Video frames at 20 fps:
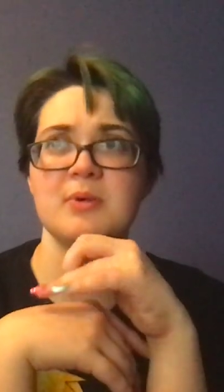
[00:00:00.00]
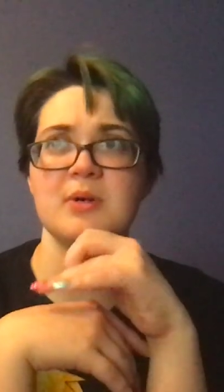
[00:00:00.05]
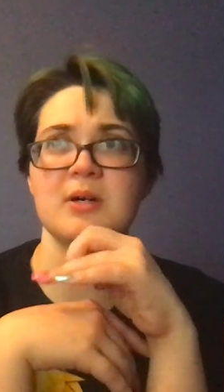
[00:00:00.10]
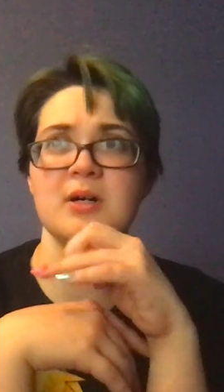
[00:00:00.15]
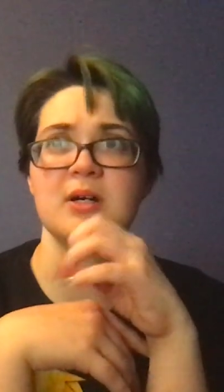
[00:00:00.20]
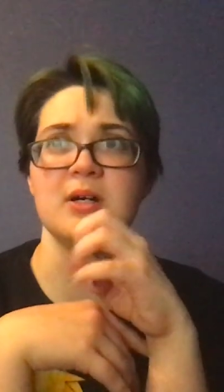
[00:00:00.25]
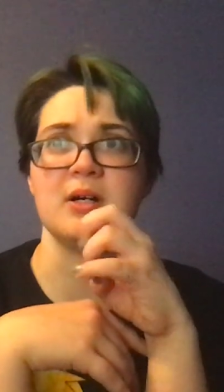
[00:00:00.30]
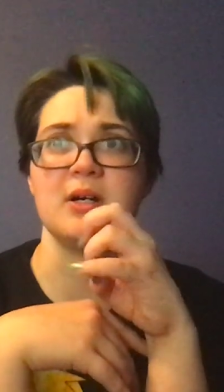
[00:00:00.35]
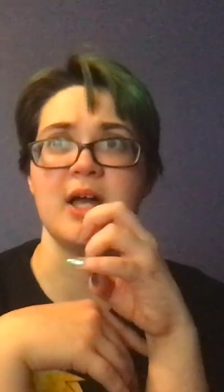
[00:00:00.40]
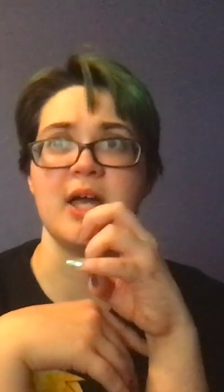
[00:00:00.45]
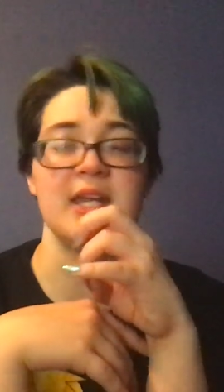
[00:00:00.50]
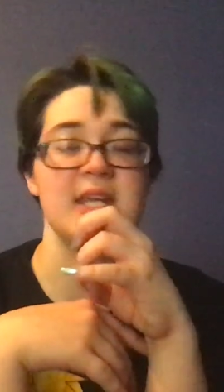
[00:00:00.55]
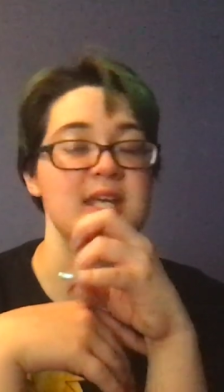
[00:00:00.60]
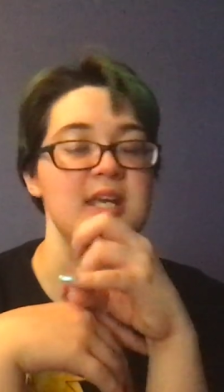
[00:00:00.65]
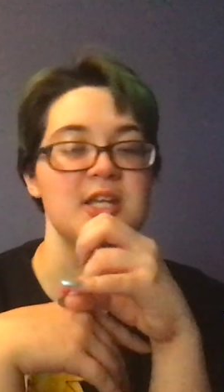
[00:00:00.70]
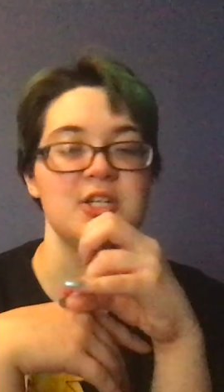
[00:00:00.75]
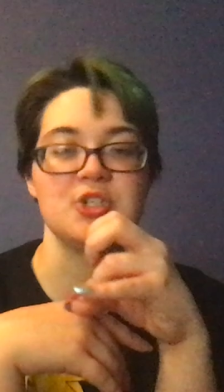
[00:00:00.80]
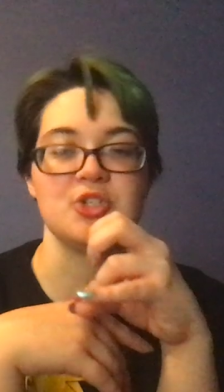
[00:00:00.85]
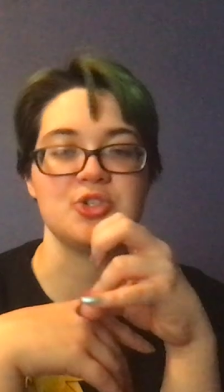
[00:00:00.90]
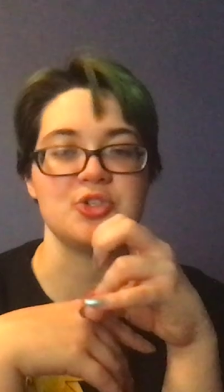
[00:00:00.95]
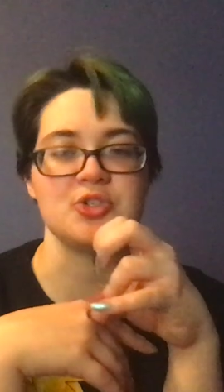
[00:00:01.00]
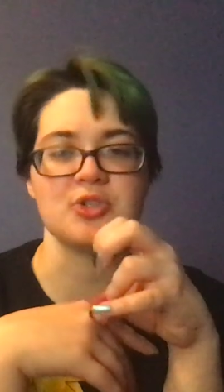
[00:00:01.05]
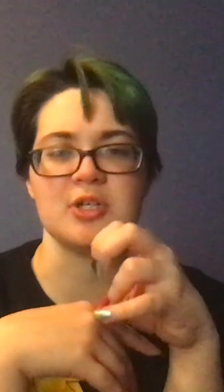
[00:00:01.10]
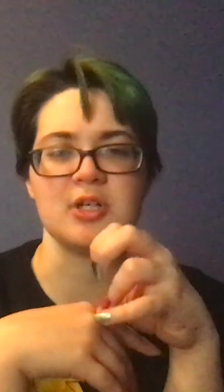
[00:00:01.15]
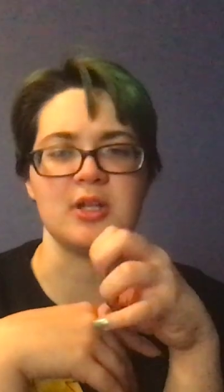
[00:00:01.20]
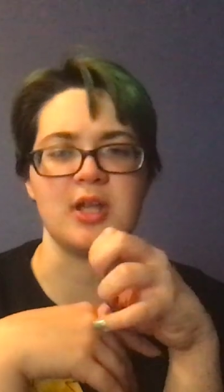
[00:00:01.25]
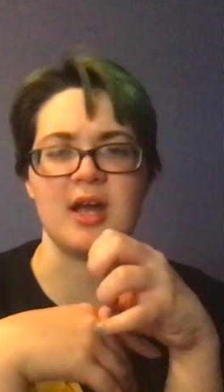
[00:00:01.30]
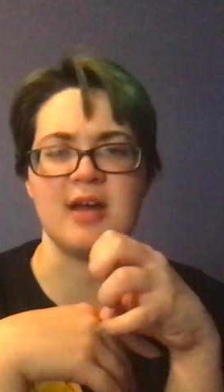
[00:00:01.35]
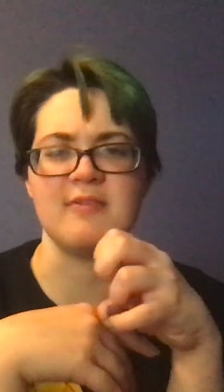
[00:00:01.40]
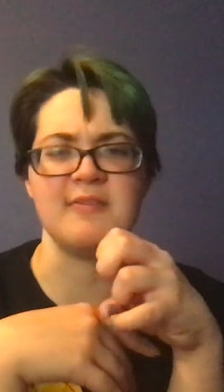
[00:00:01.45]
any industry
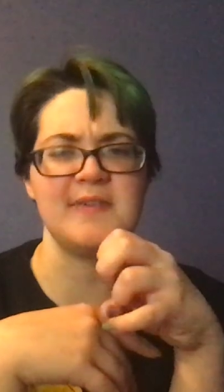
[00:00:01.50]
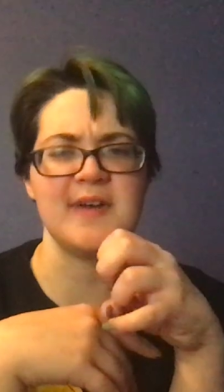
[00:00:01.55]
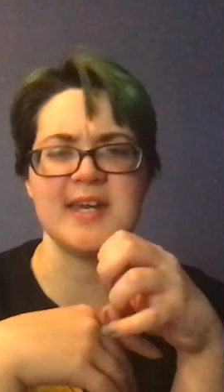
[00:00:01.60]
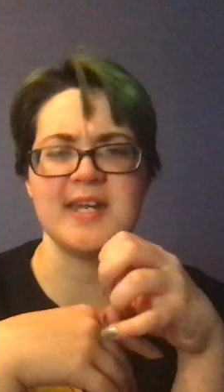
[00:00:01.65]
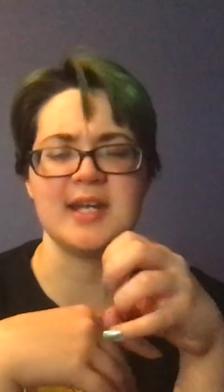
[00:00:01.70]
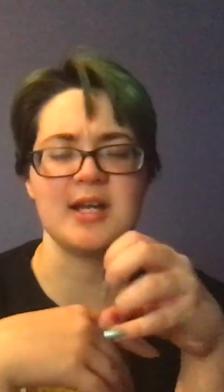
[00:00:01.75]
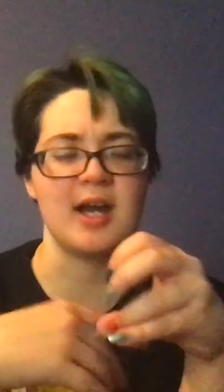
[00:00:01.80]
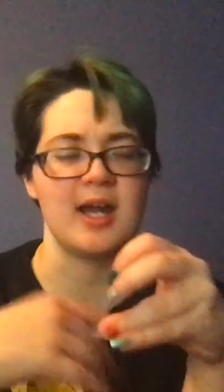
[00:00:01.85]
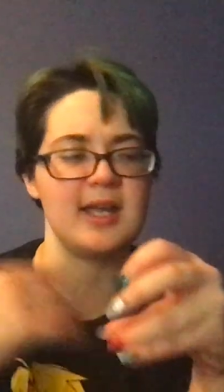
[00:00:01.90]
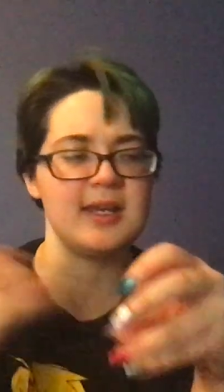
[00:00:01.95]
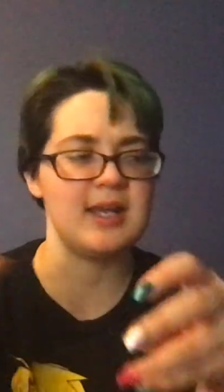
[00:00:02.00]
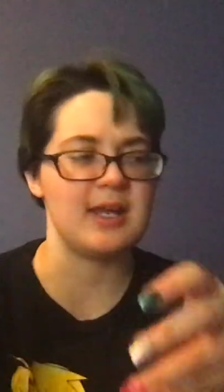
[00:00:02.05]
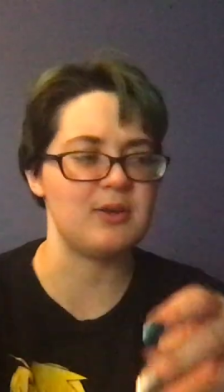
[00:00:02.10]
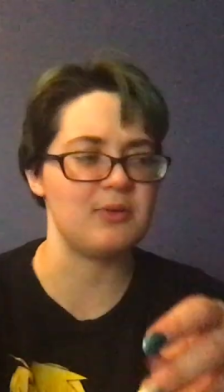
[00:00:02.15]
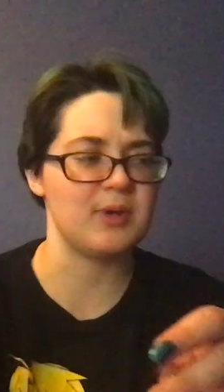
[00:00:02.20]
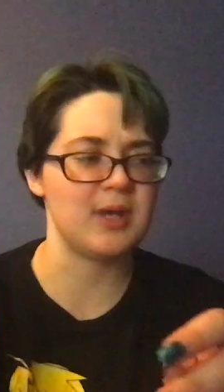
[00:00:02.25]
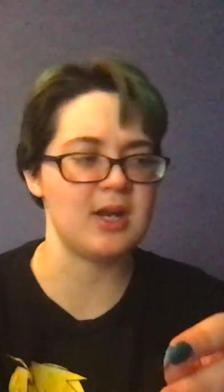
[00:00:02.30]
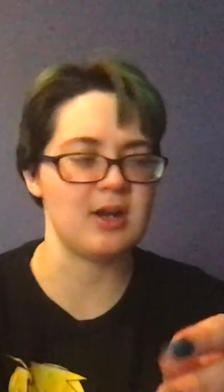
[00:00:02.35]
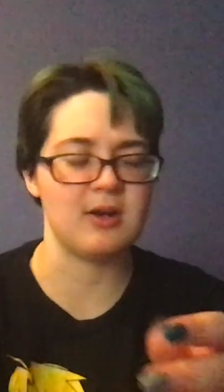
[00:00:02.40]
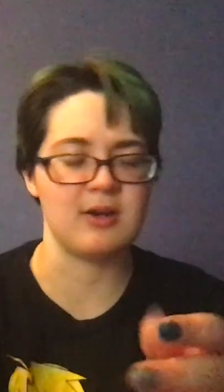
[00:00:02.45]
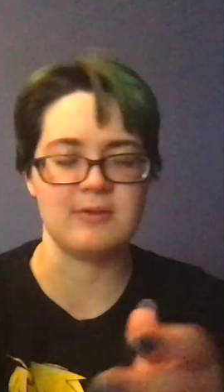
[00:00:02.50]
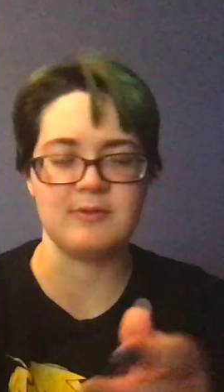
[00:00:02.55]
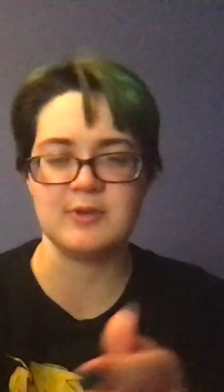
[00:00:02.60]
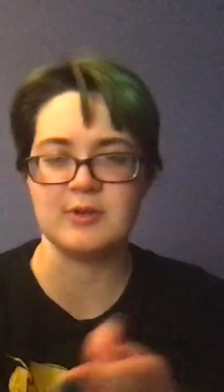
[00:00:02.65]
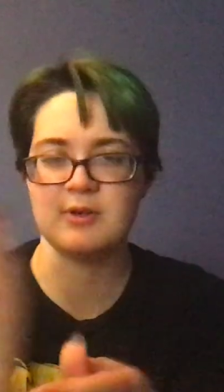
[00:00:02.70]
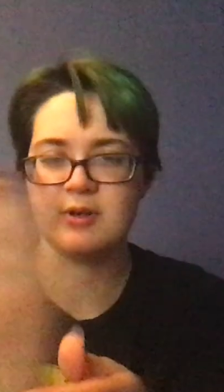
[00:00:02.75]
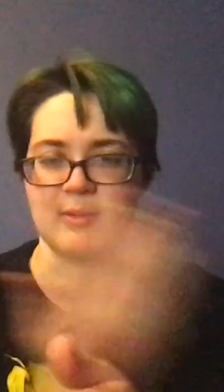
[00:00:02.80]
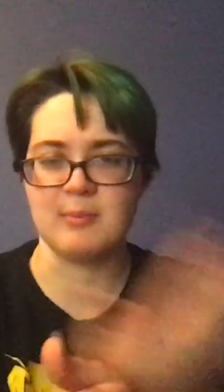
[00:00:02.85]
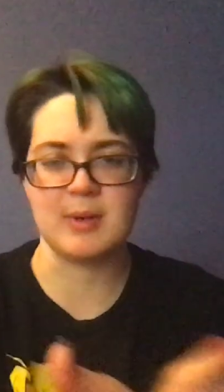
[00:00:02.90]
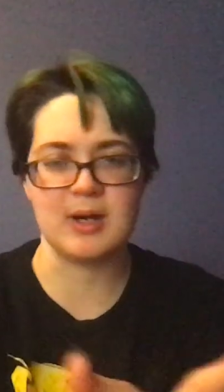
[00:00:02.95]
alive of any kind, I don't care if
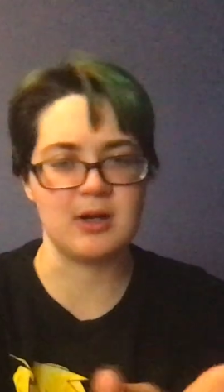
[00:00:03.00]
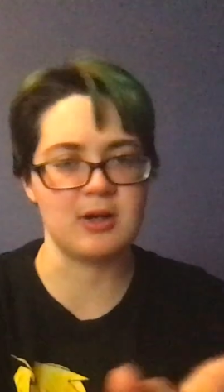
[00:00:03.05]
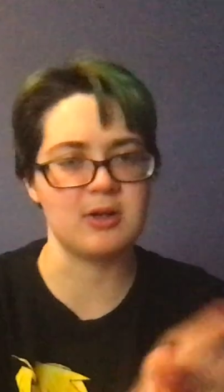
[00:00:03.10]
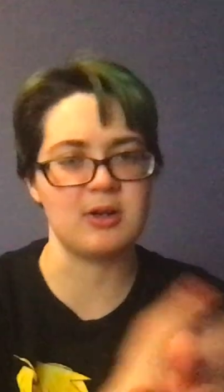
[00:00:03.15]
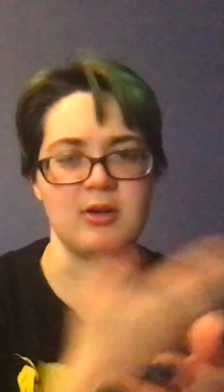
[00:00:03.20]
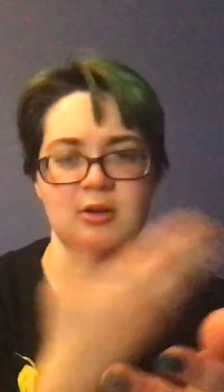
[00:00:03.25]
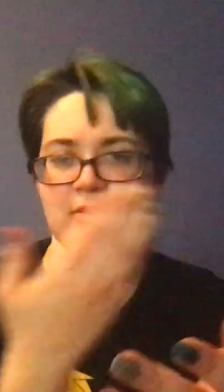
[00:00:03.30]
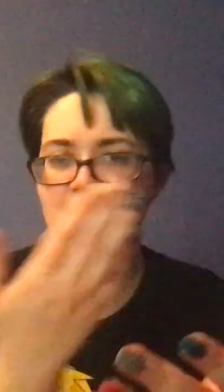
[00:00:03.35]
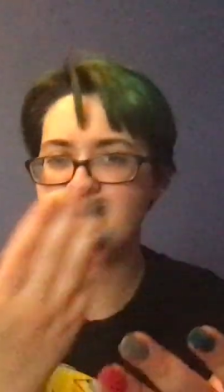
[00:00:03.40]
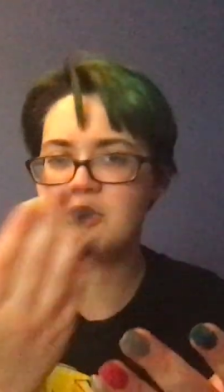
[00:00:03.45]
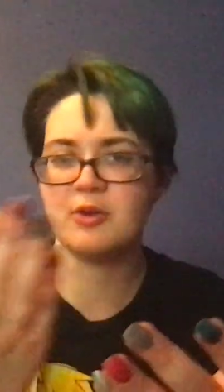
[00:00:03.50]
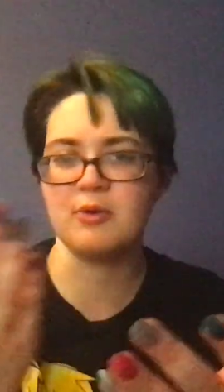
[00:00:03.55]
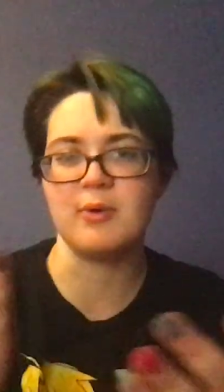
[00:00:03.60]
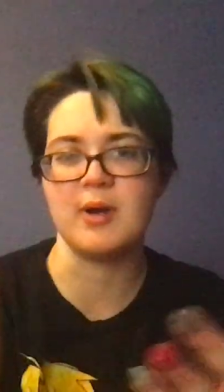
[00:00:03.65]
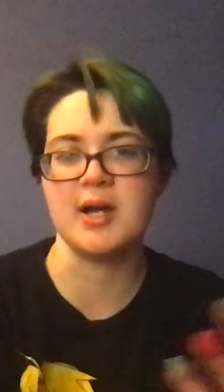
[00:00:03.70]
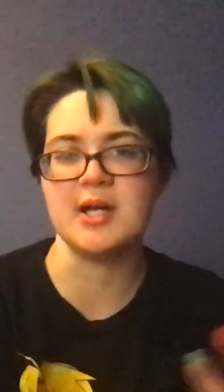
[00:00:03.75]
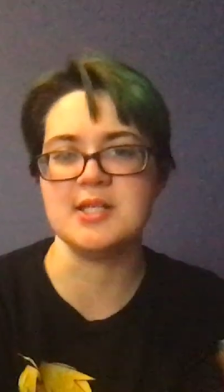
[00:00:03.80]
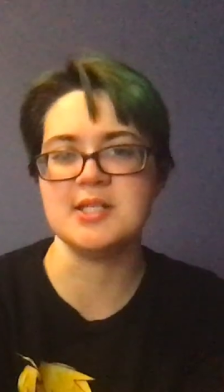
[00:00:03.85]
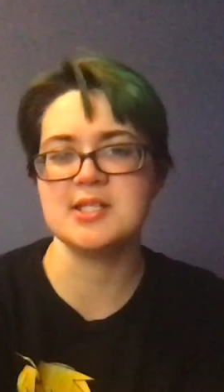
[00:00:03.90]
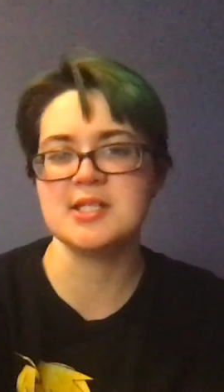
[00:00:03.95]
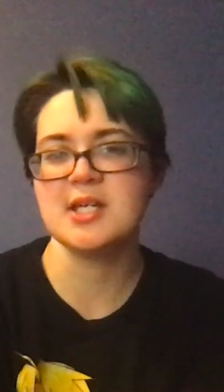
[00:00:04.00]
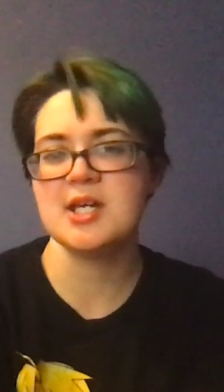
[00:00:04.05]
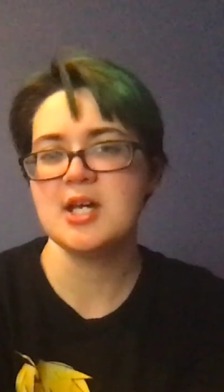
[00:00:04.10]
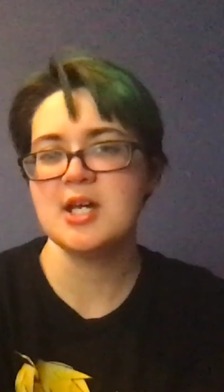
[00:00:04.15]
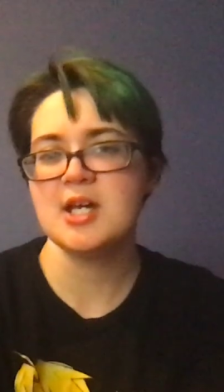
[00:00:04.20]
you're in America or otherwise,